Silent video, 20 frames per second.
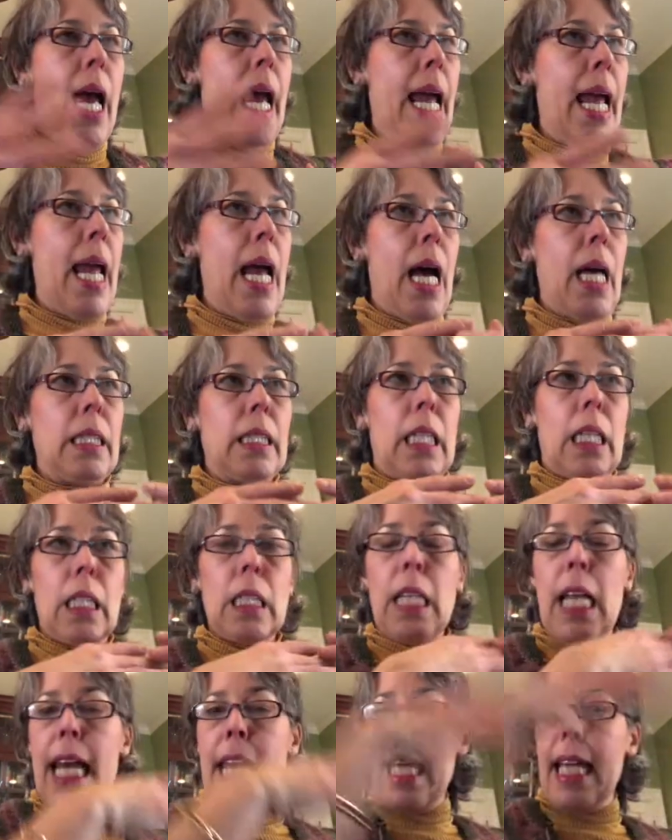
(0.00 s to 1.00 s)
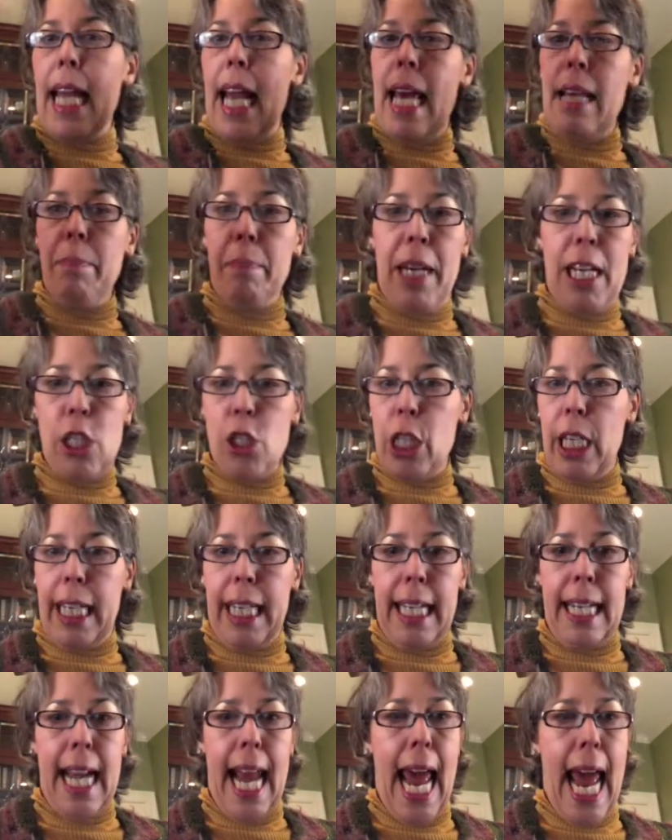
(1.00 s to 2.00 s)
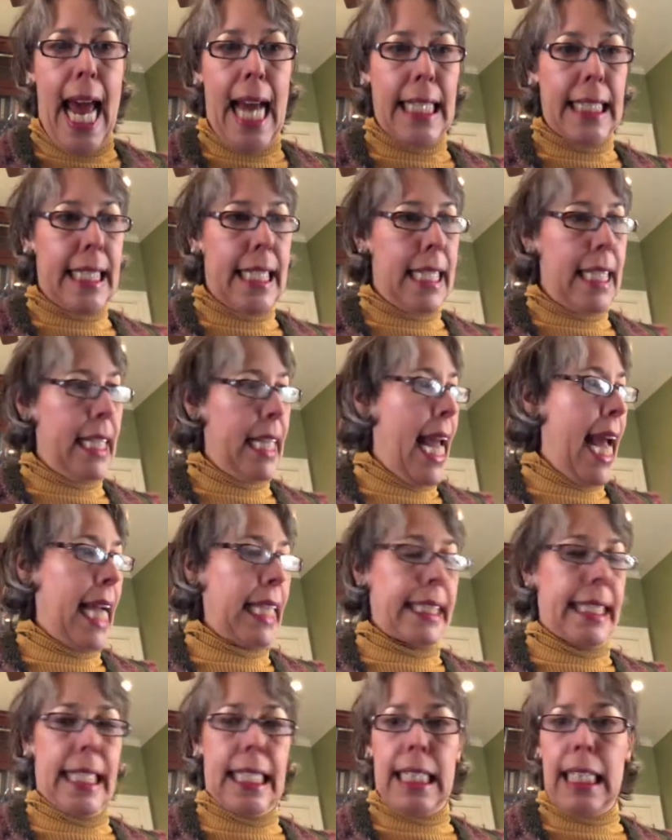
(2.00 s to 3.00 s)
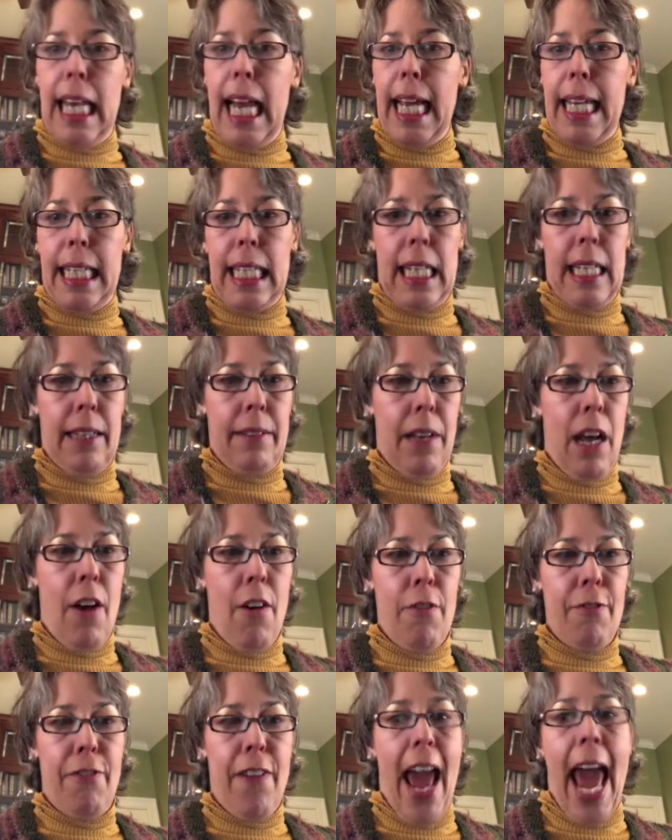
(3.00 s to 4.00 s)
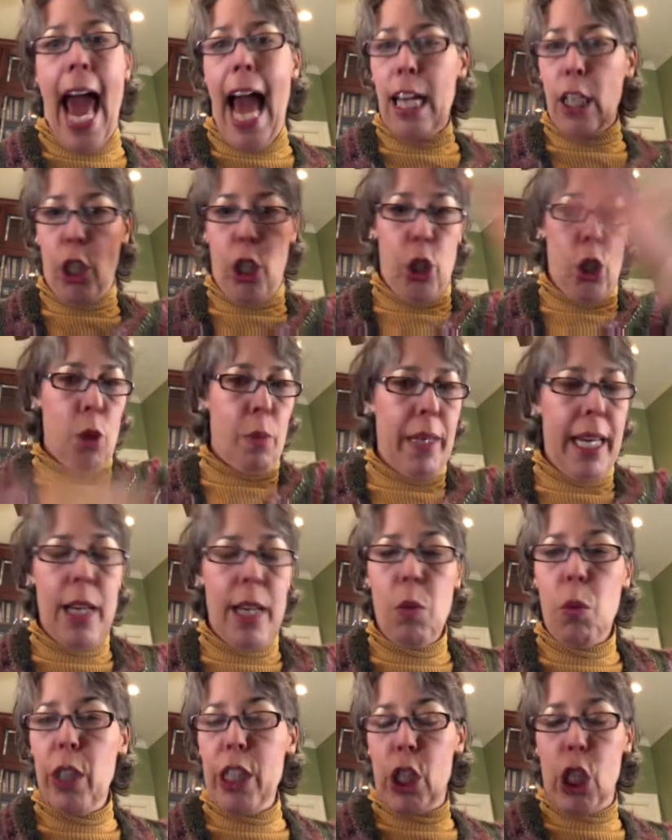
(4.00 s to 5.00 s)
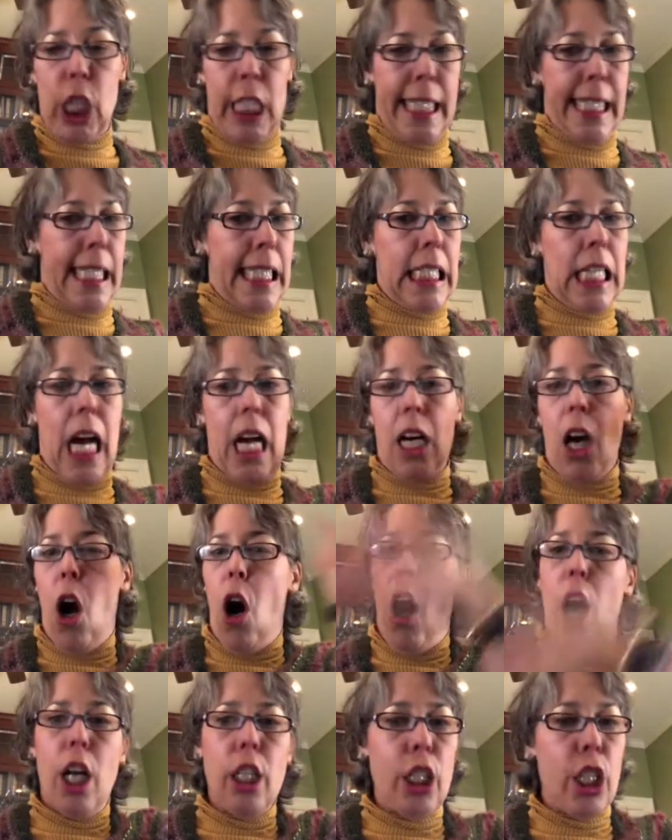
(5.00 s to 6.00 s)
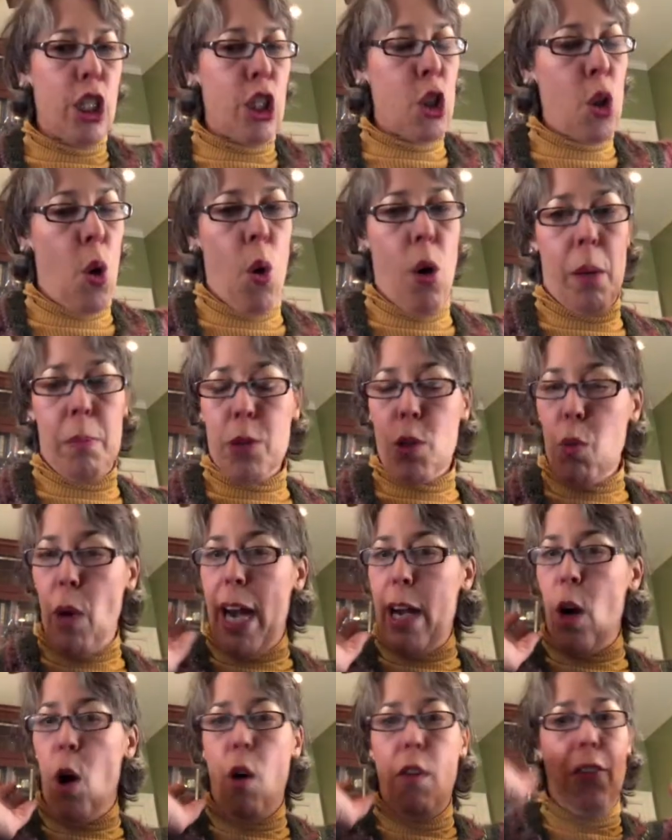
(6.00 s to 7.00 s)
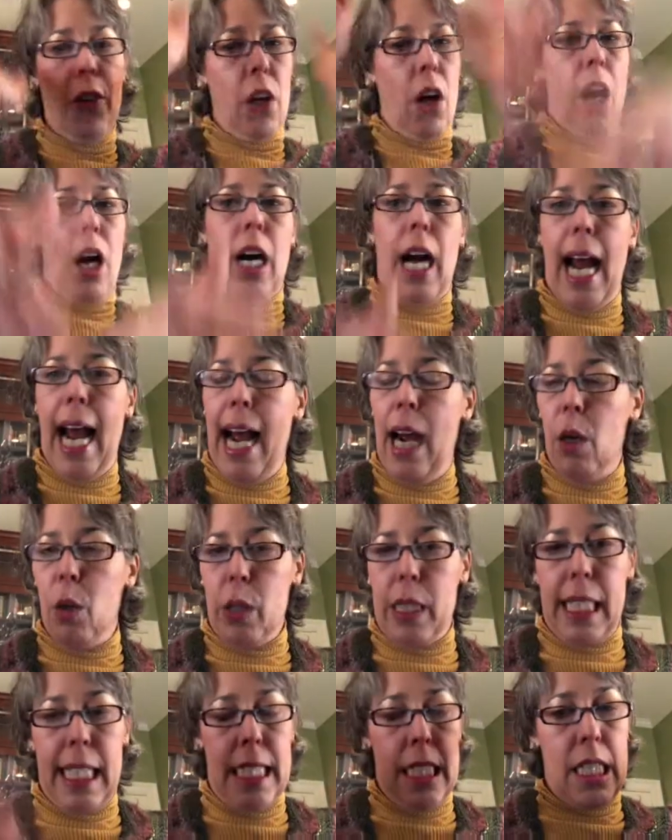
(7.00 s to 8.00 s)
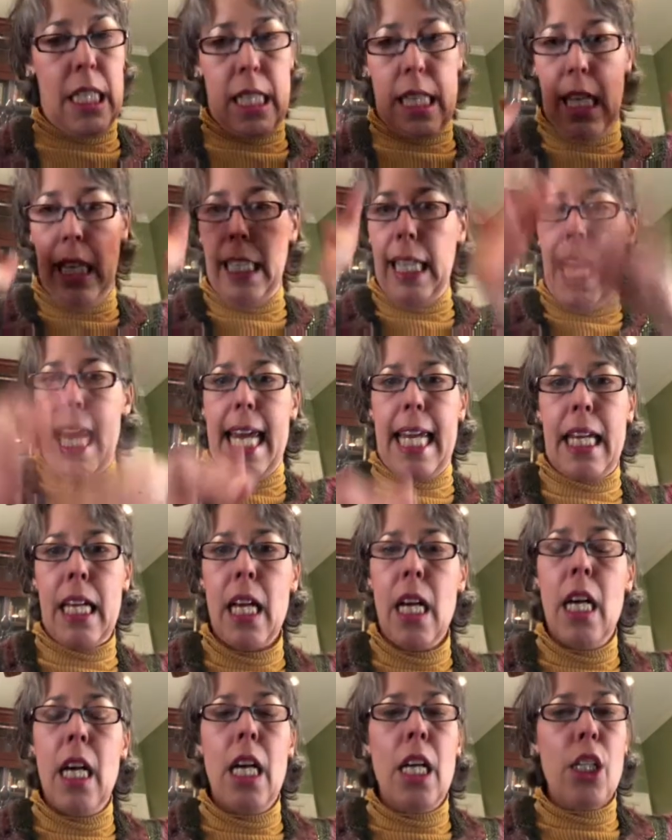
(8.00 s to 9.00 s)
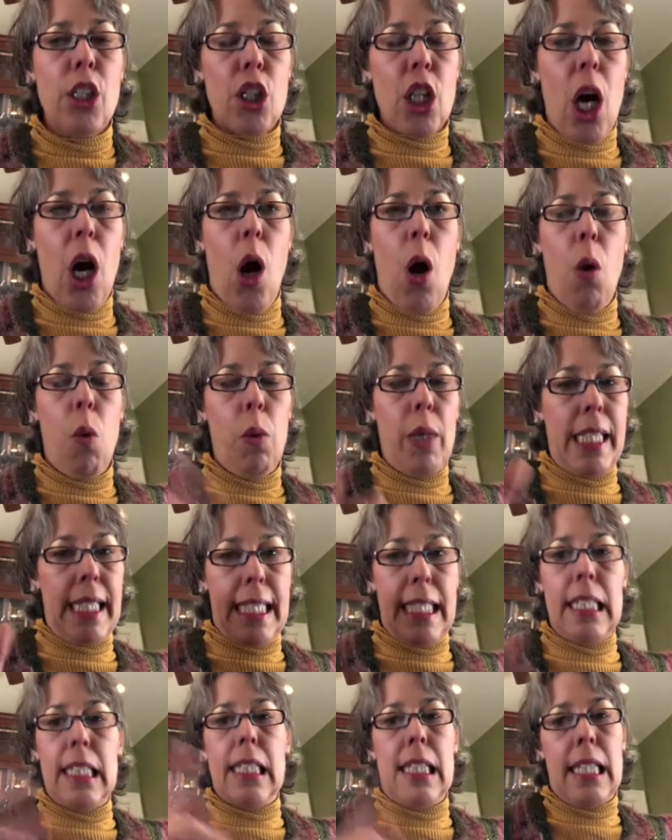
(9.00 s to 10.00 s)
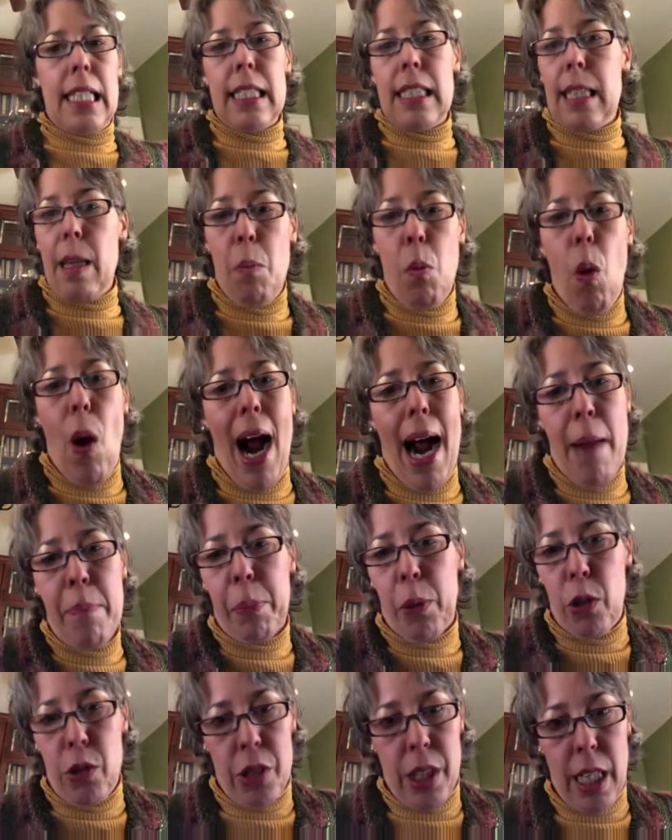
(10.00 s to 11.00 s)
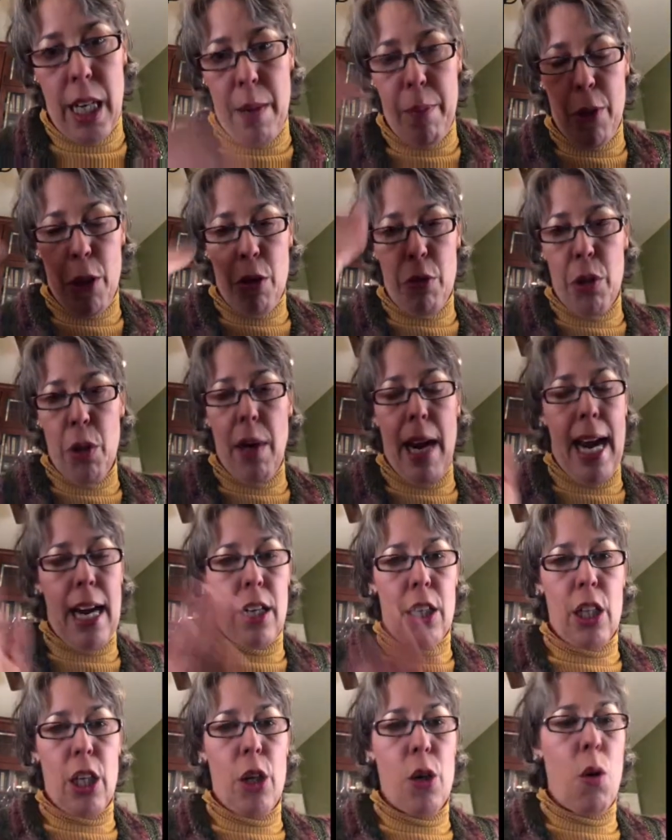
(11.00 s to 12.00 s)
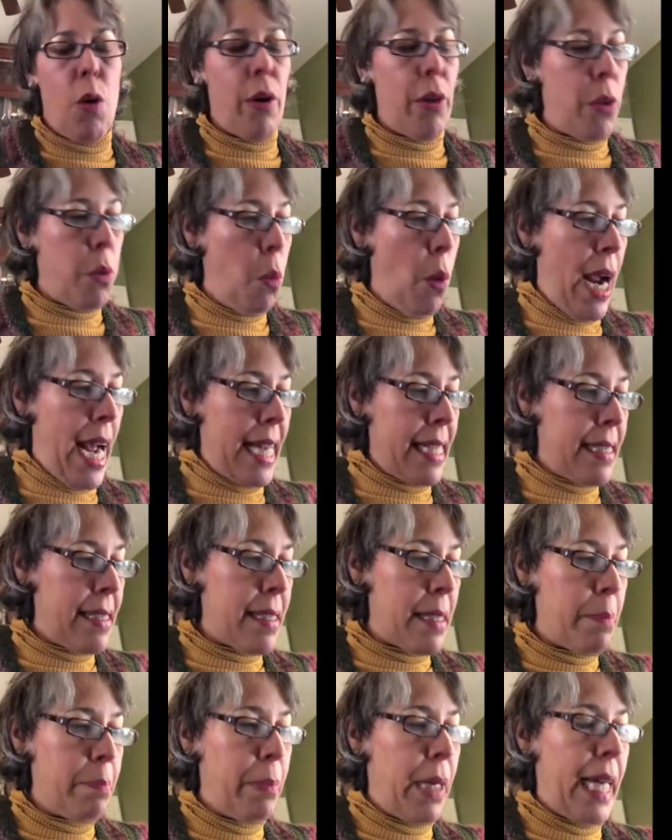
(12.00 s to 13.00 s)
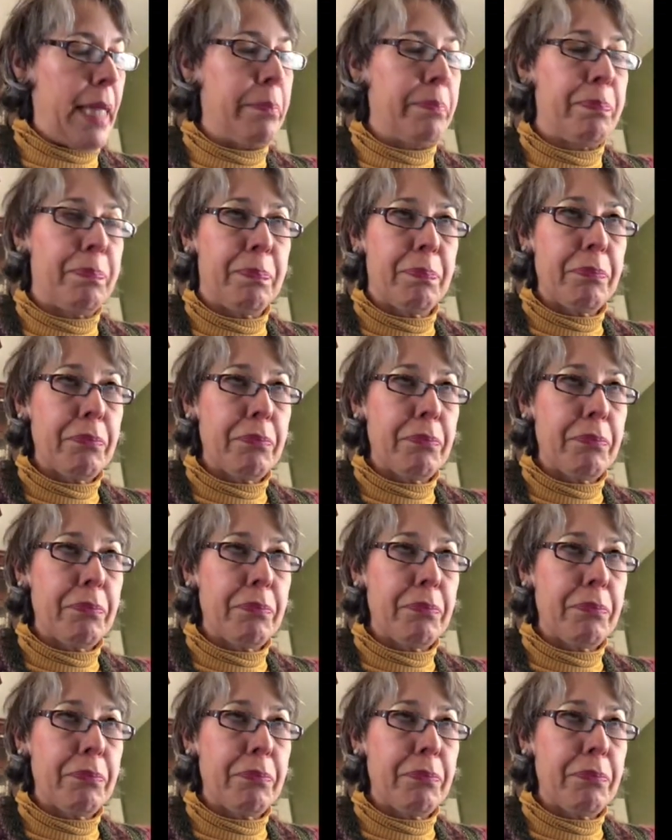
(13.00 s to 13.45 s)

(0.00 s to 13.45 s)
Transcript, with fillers: And the Lake Michigan act, acted like a, a vacuum. It would just suck all the storms right over our house into the lake. So we did see some whoppers come through out of the northwest, but